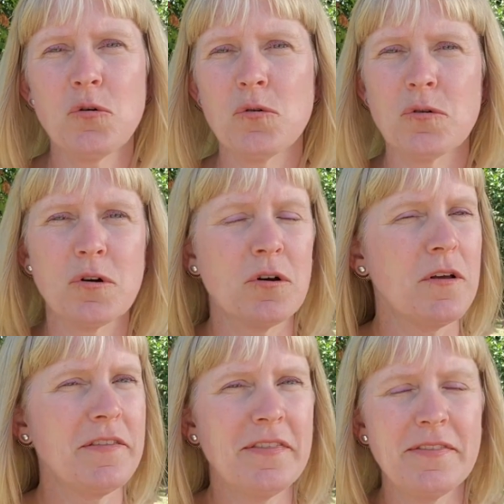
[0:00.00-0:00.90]
or
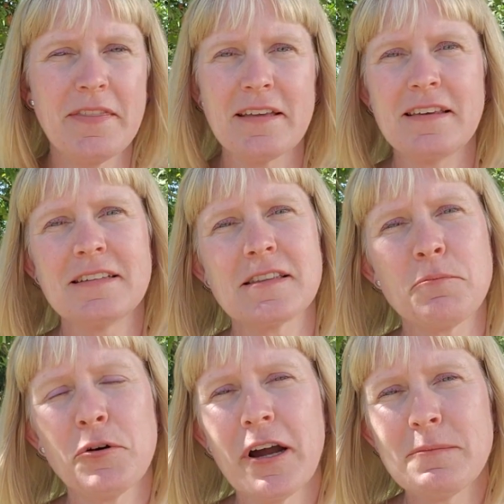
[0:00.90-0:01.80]
that it's the
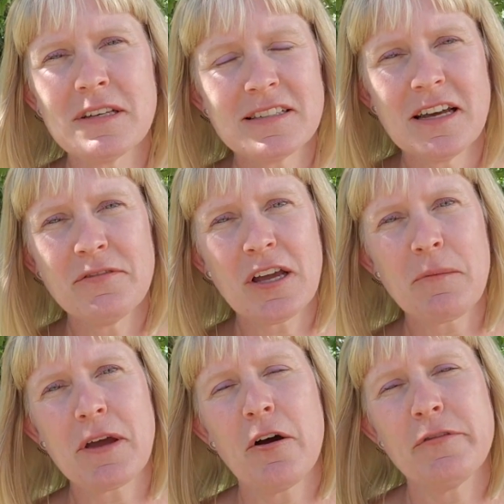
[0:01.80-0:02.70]
primest stuff
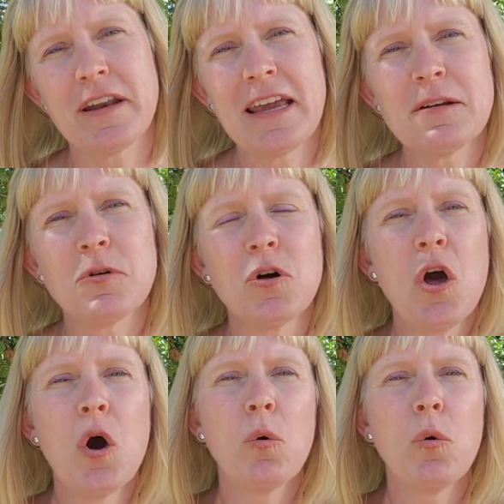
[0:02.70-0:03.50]
coming off an animal.